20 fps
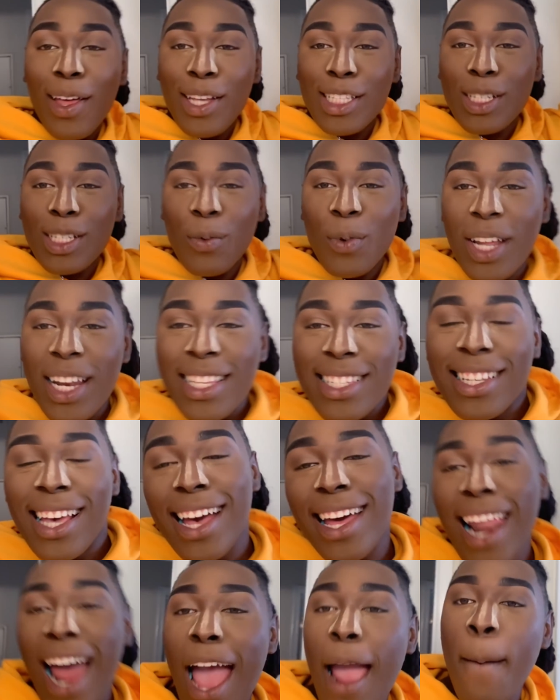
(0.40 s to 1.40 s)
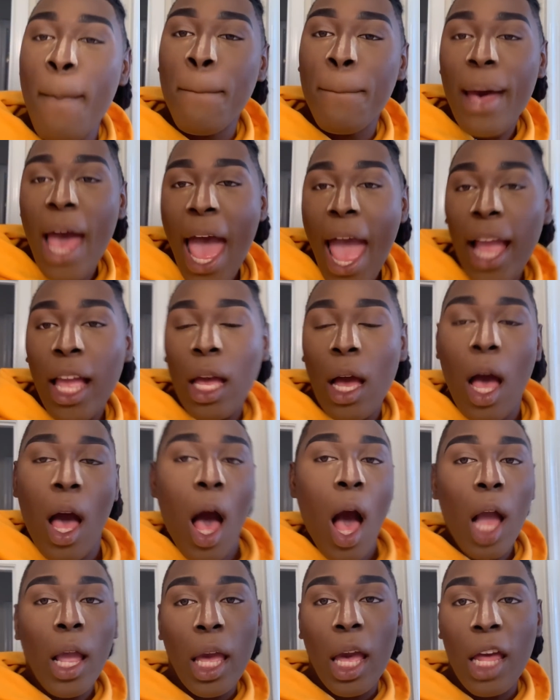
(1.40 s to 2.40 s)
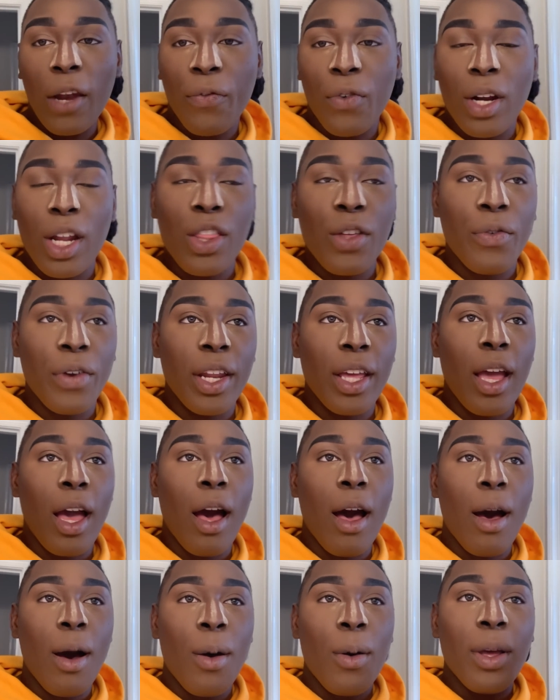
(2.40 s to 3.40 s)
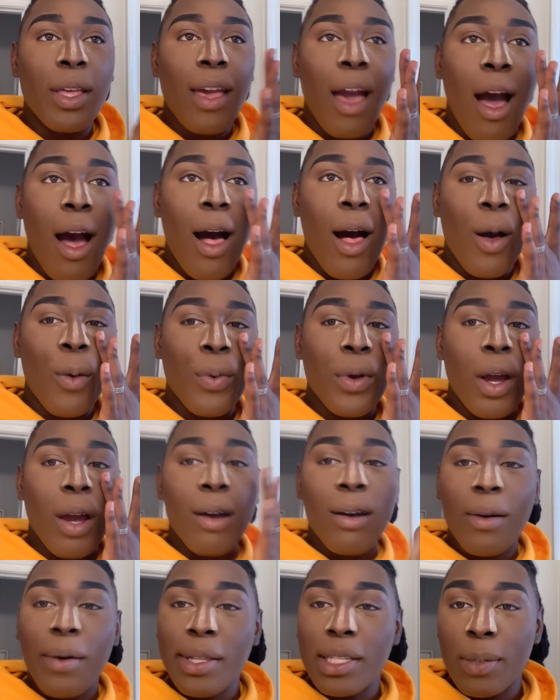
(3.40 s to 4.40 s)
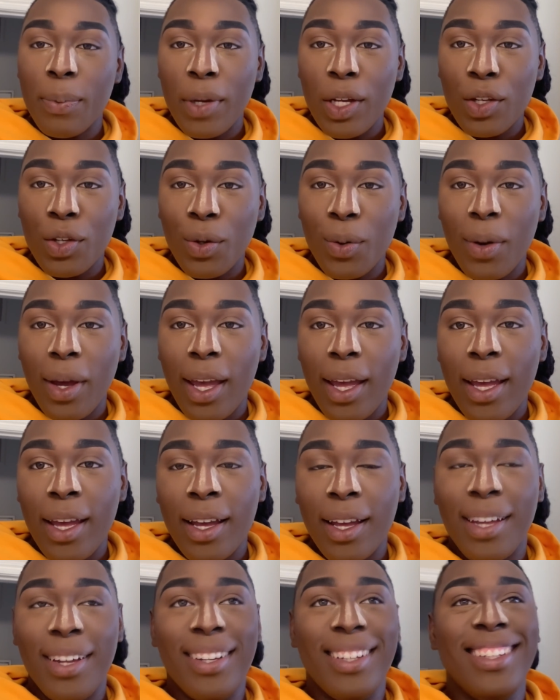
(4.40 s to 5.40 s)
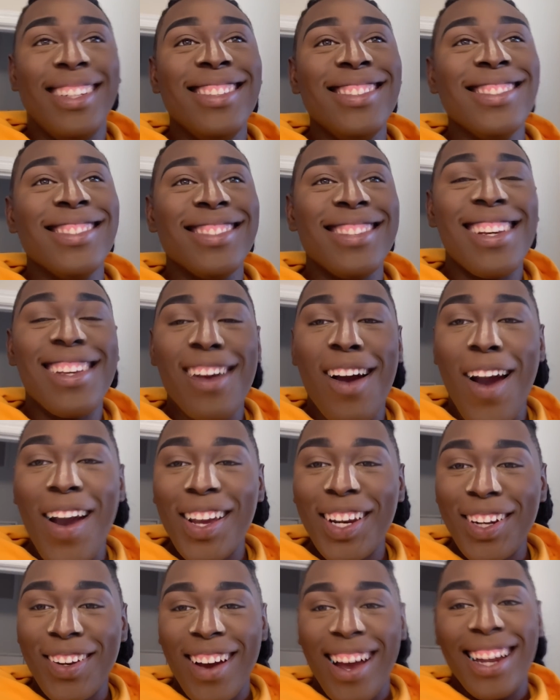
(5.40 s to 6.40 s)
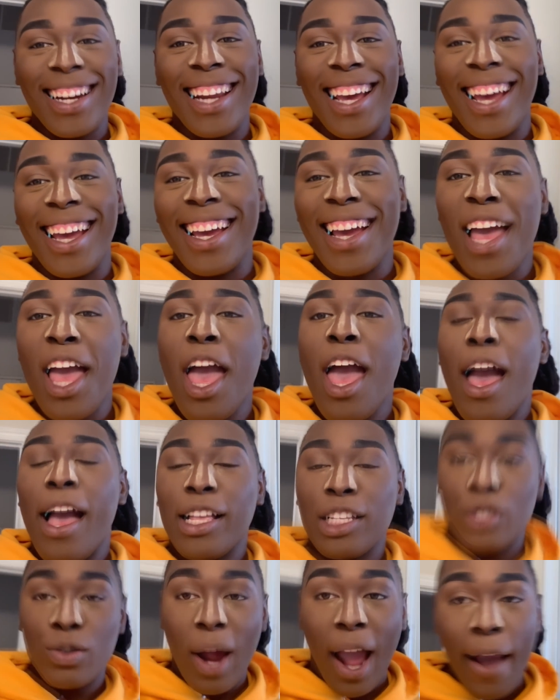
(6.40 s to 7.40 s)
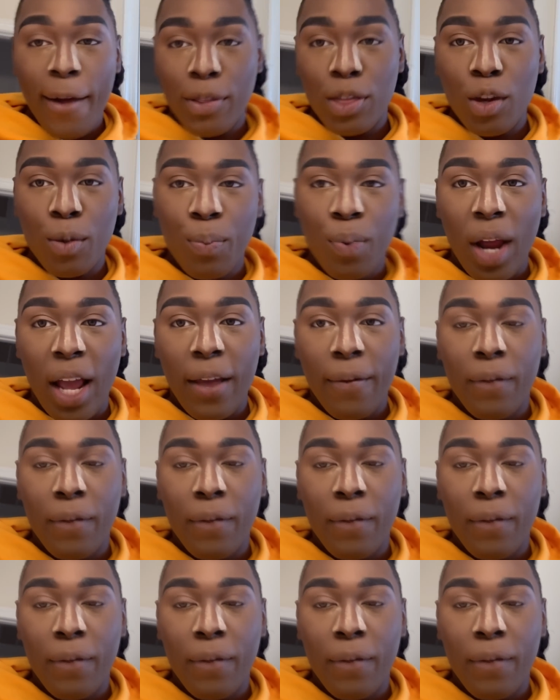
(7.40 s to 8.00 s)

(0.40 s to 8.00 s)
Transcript: to what is good? I am back again for another video. Y'all, we are going to be doing an Ariana Grande drive through prank